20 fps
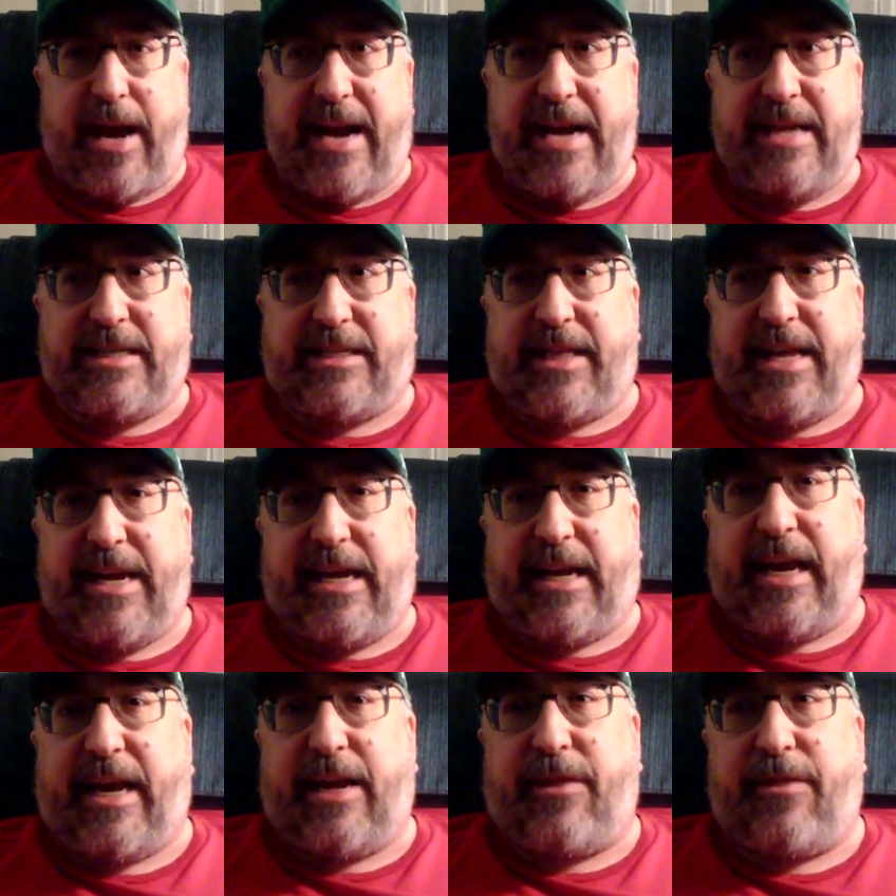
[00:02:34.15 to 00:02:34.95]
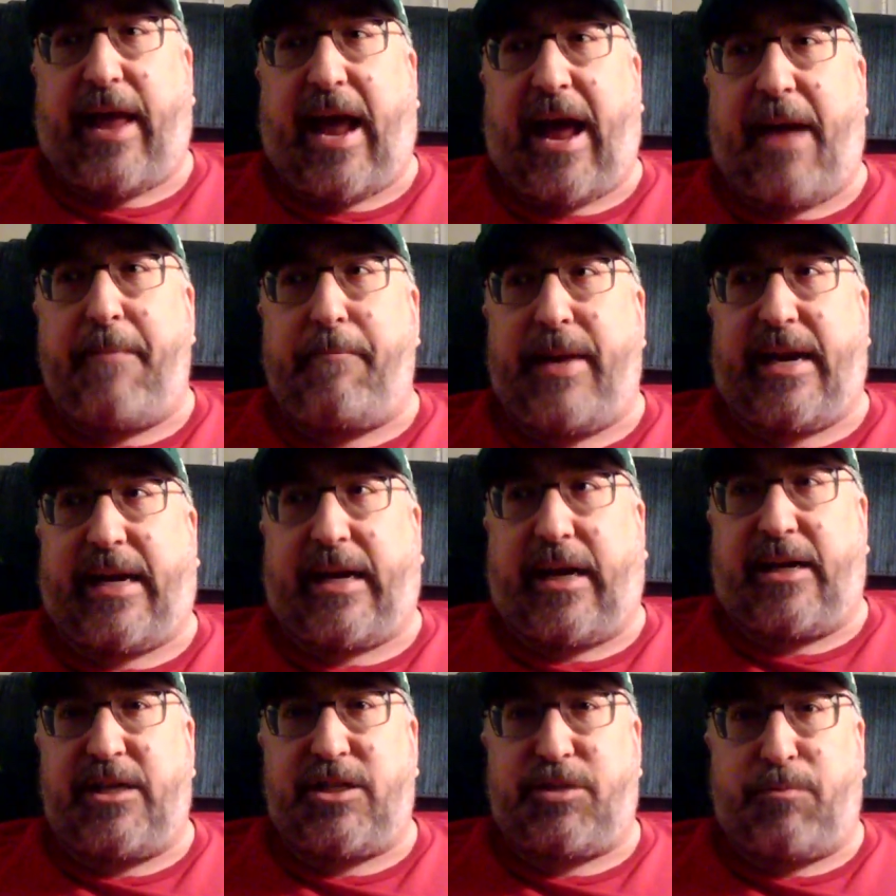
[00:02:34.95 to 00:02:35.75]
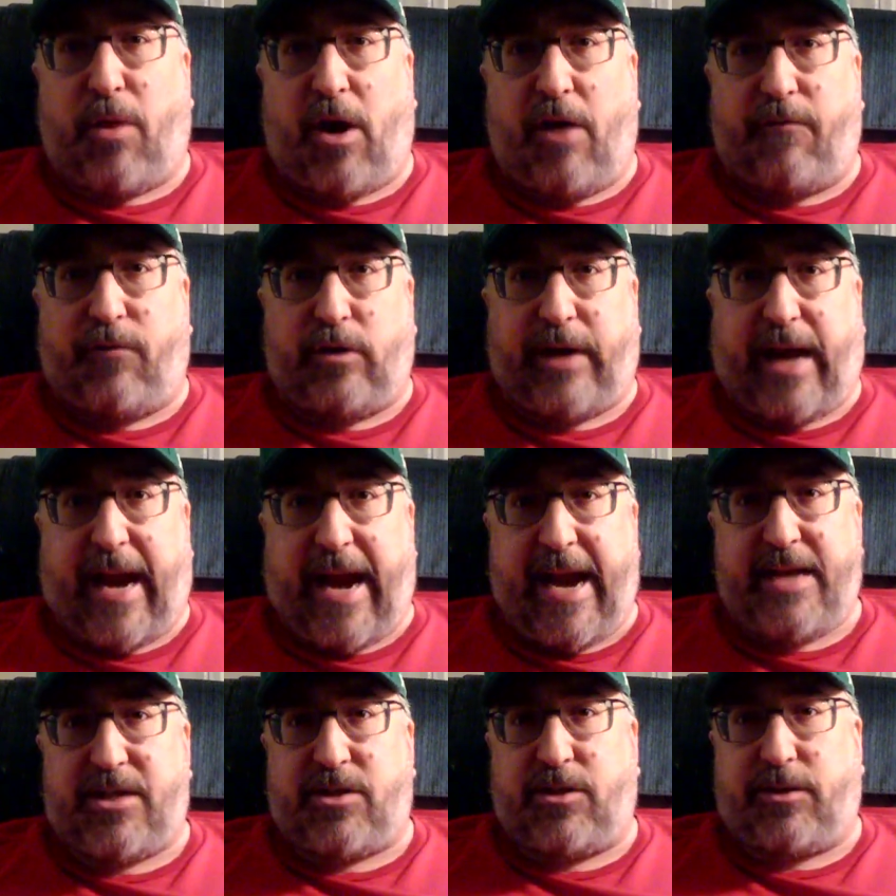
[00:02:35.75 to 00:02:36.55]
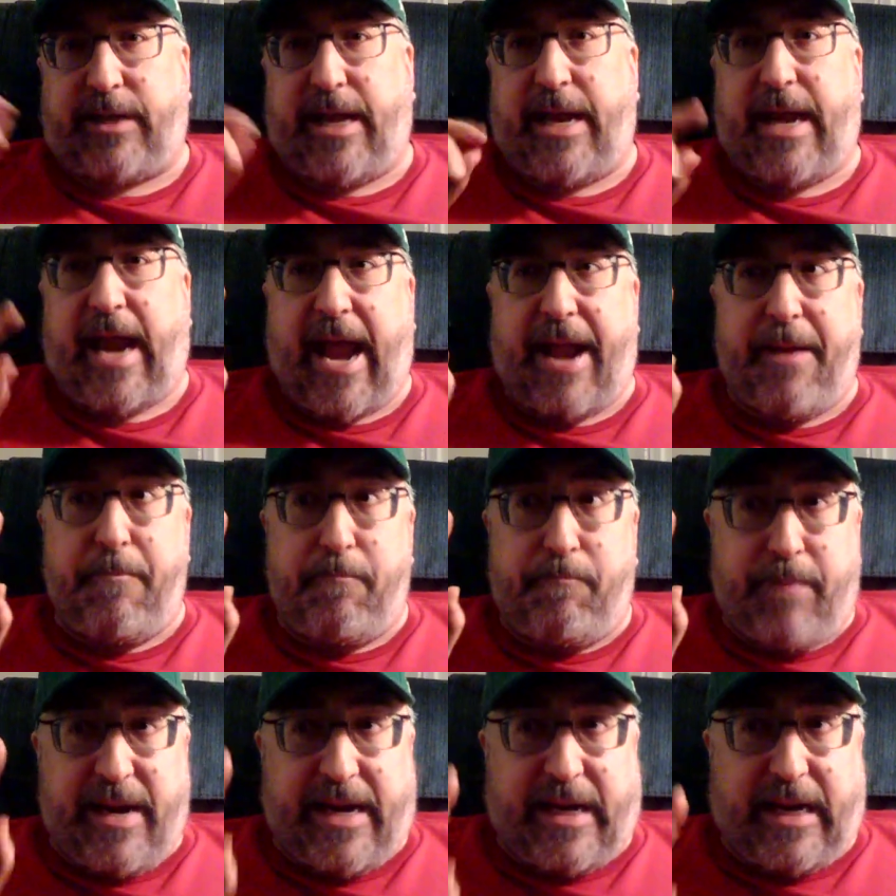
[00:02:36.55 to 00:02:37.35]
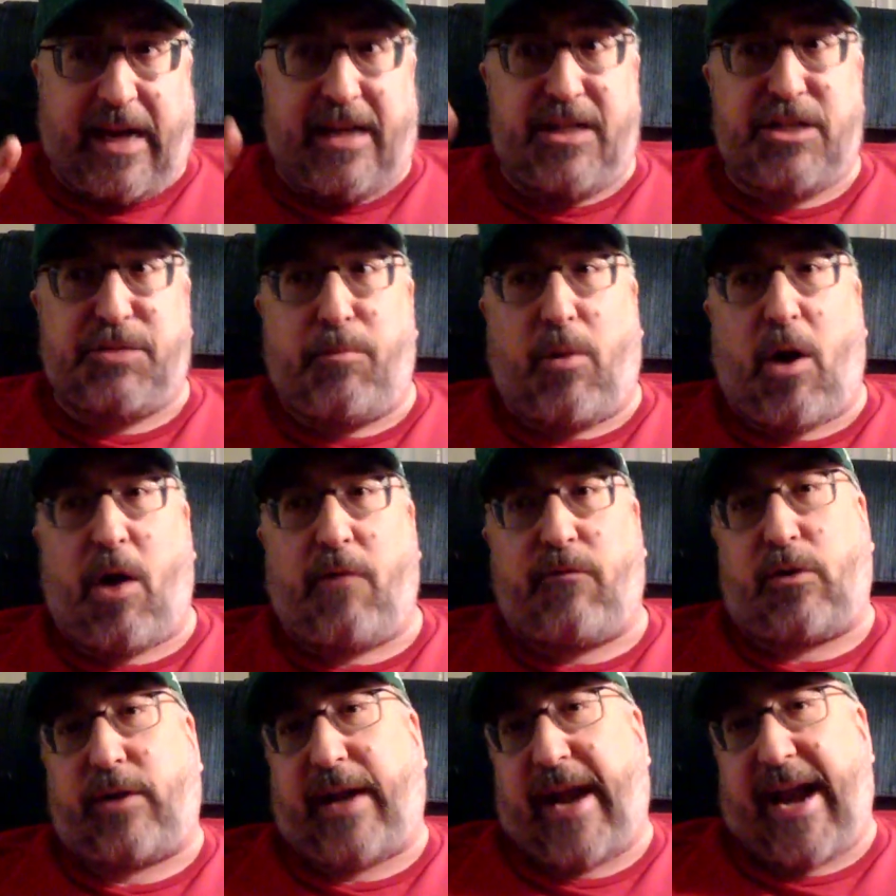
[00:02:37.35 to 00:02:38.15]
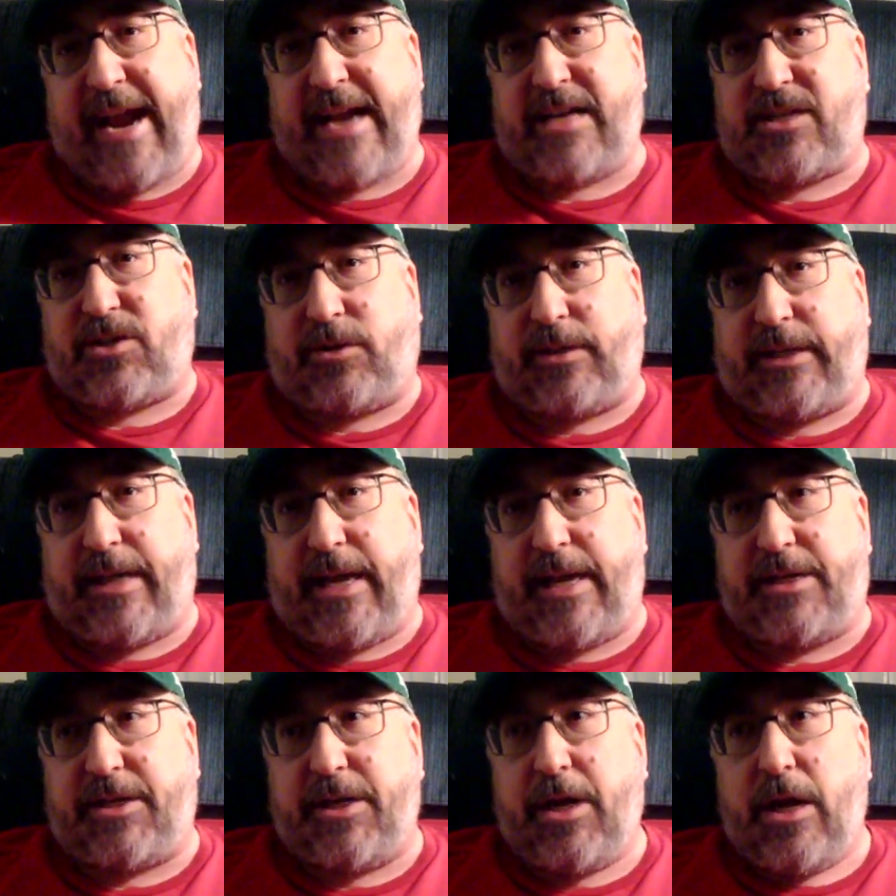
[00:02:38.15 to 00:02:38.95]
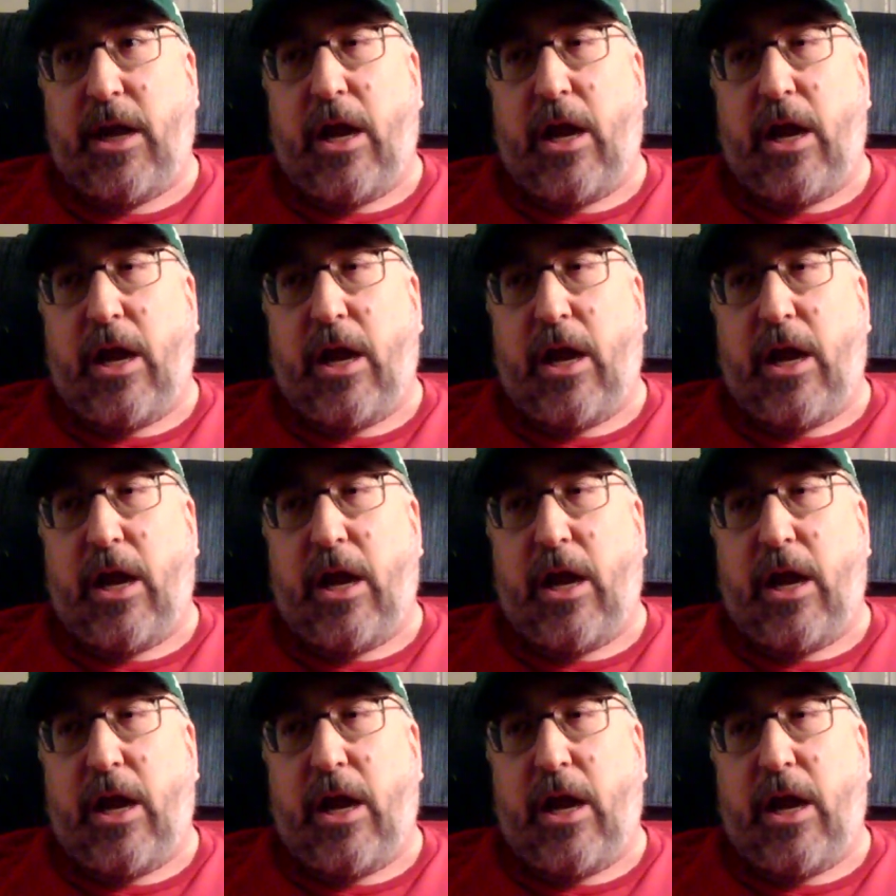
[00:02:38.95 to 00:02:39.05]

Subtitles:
He's thinking that because Marvel canceled it, and because Marvel canceled it,